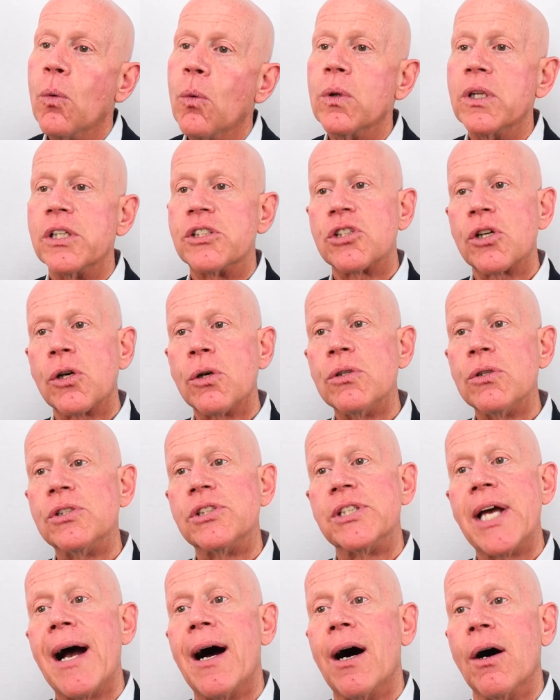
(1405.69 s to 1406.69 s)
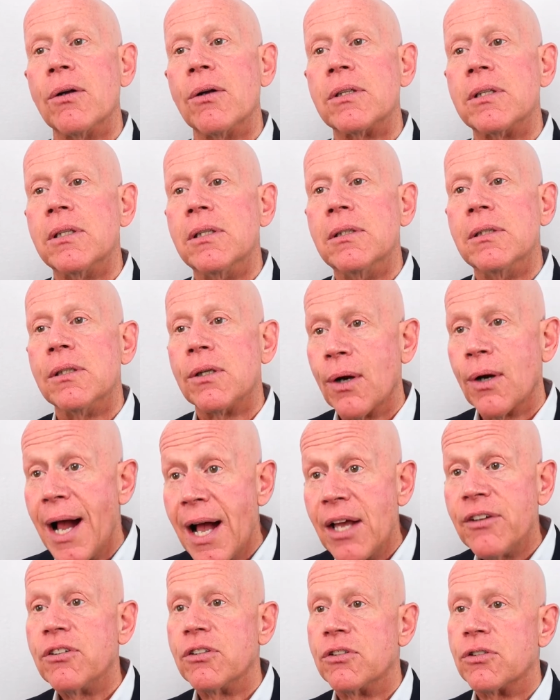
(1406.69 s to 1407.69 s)
Well, it turns out, or
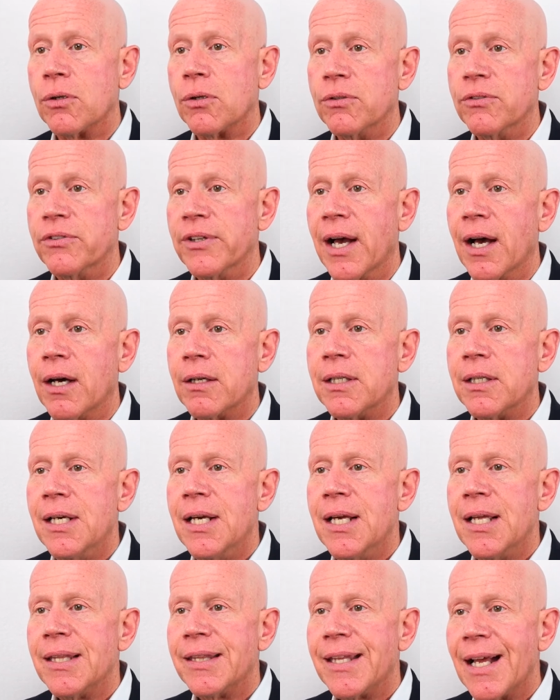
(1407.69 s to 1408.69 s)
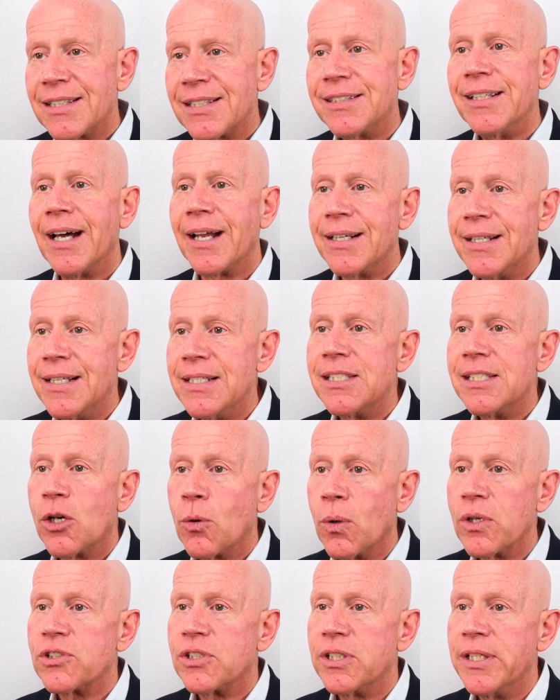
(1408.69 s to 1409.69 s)
as it turns out, that's not an easy
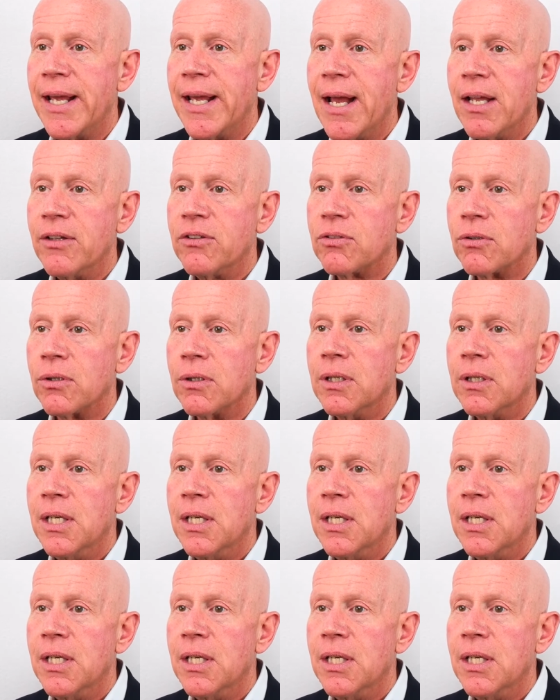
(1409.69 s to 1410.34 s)
question to answer.